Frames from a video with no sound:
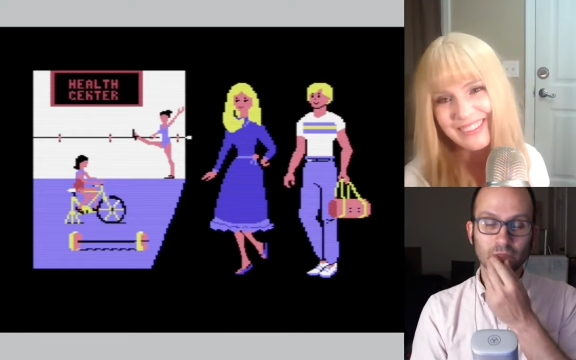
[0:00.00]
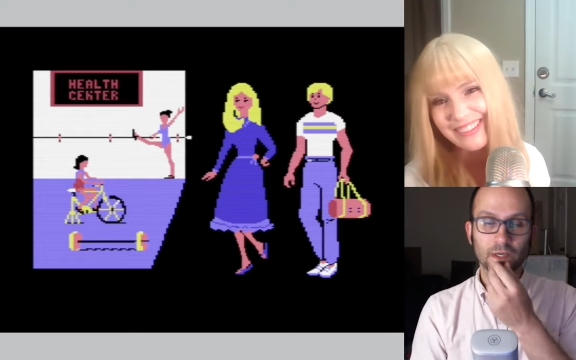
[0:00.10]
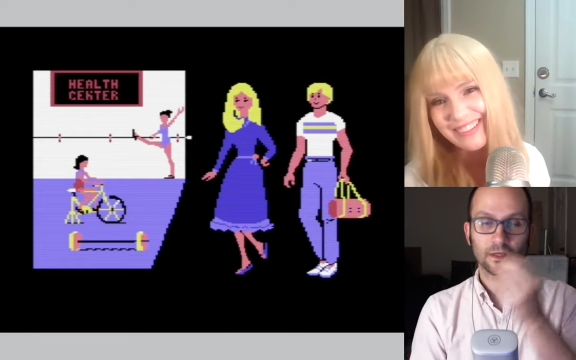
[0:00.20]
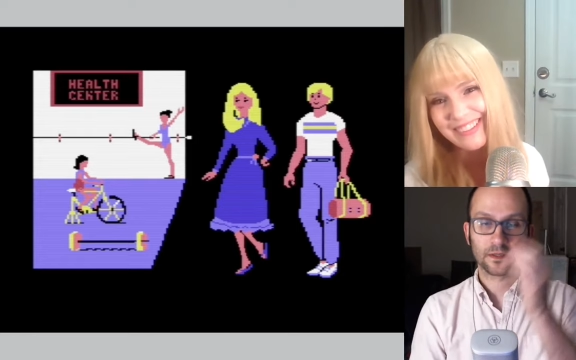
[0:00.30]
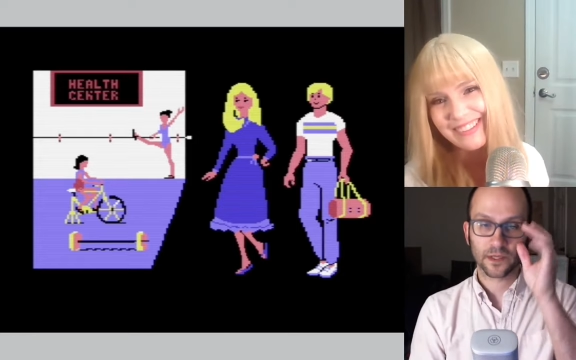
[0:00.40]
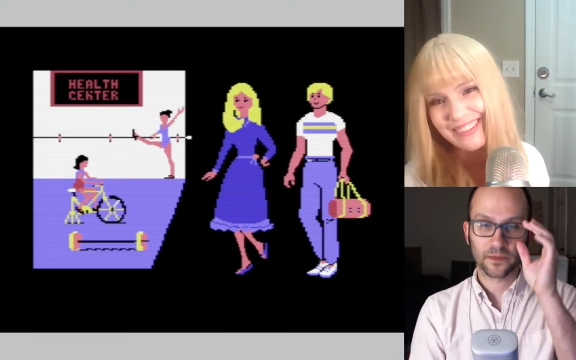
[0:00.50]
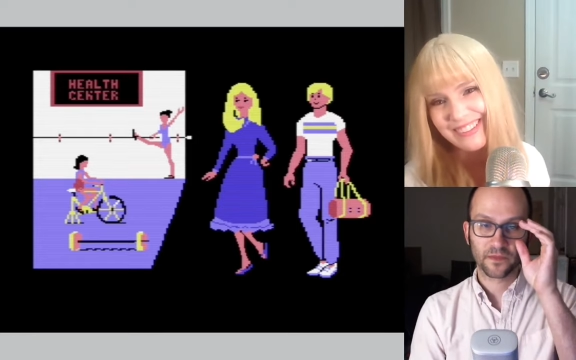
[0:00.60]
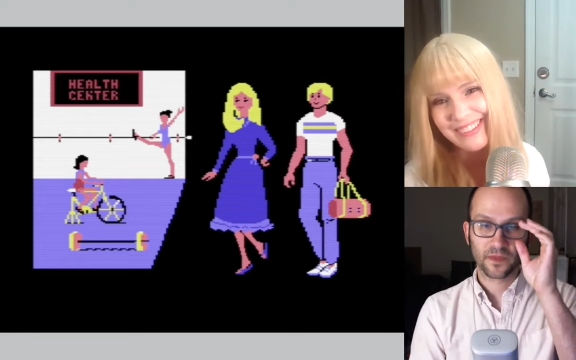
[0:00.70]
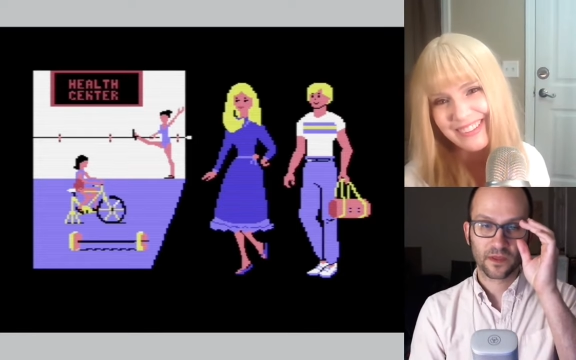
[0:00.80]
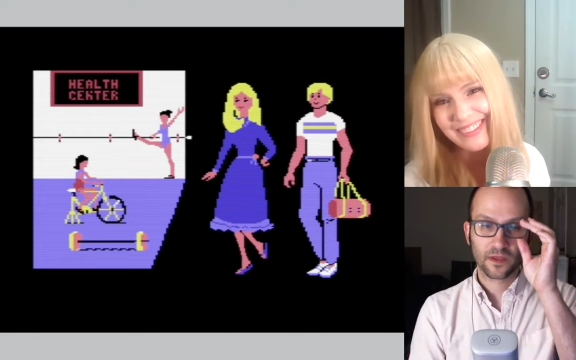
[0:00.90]
Speaker 1: Right. Okay.
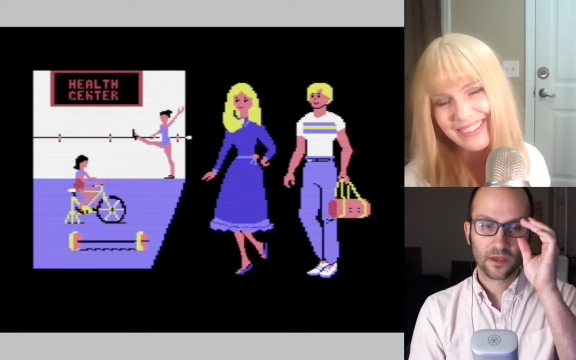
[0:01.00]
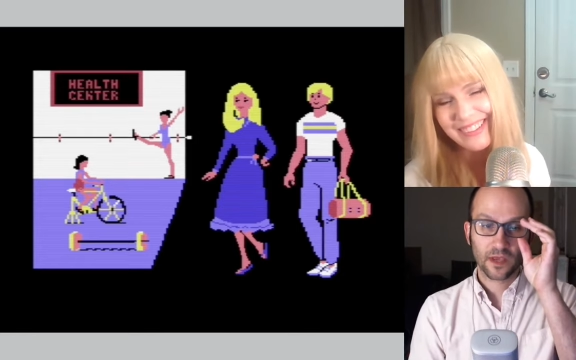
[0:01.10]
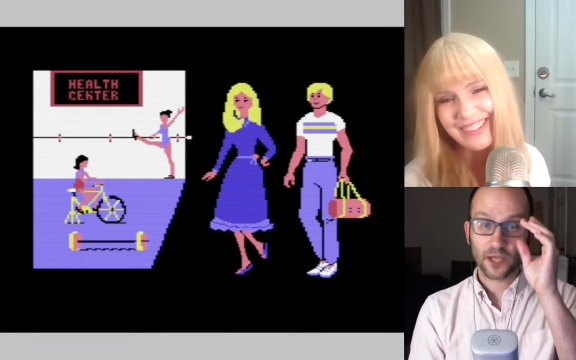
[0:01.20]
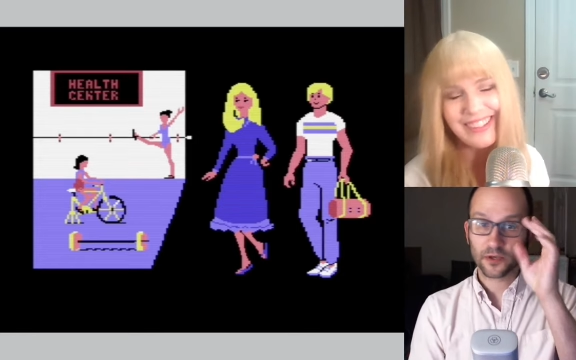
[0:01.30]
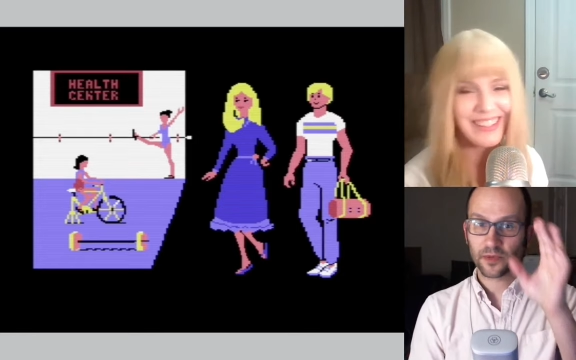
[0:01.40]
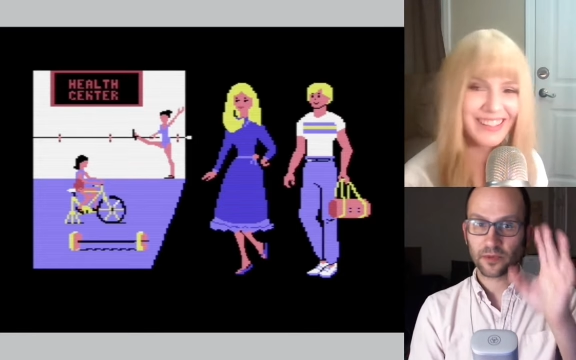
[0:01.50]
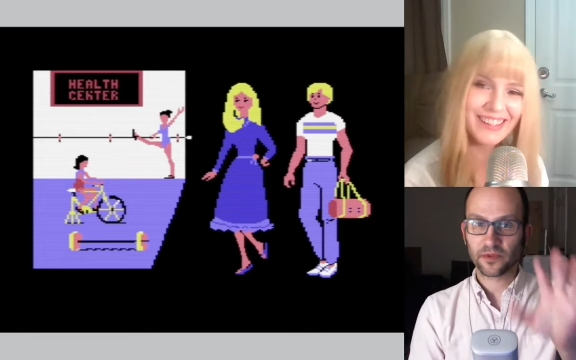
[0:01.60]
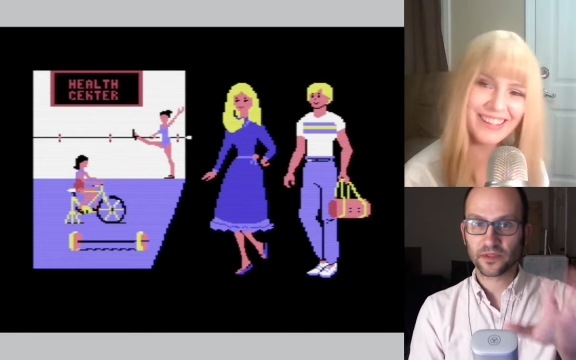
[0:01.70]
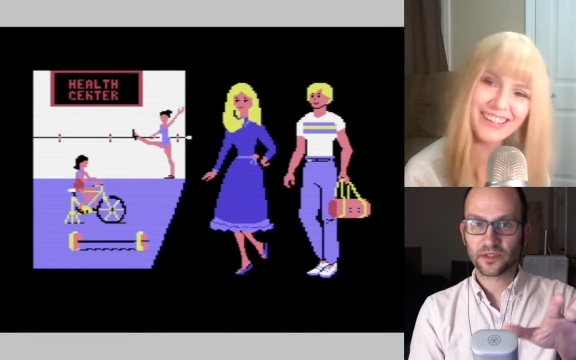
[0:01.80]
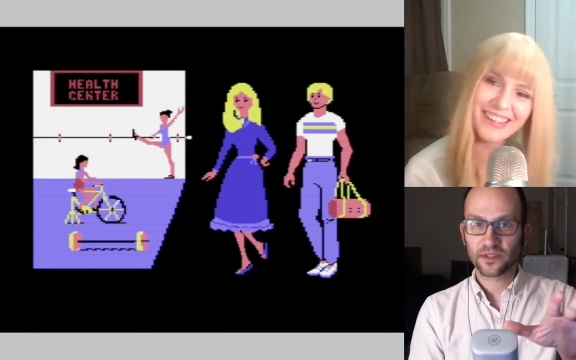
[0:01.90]
And
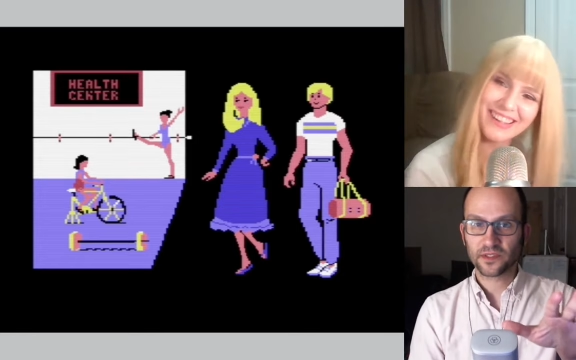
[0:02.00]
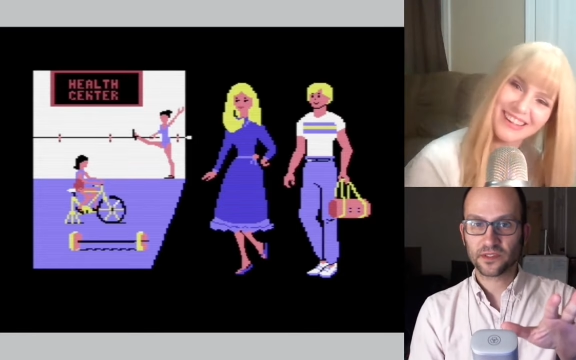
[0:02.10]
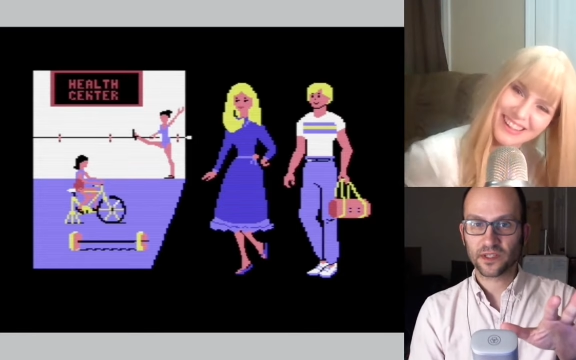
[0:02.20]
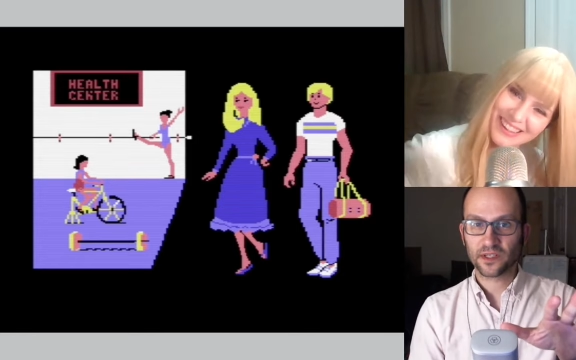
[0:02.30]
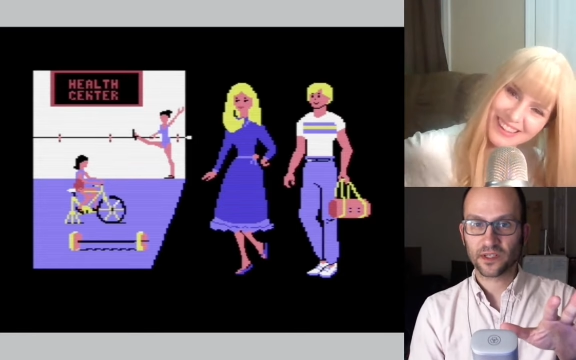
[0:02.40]
remember, this is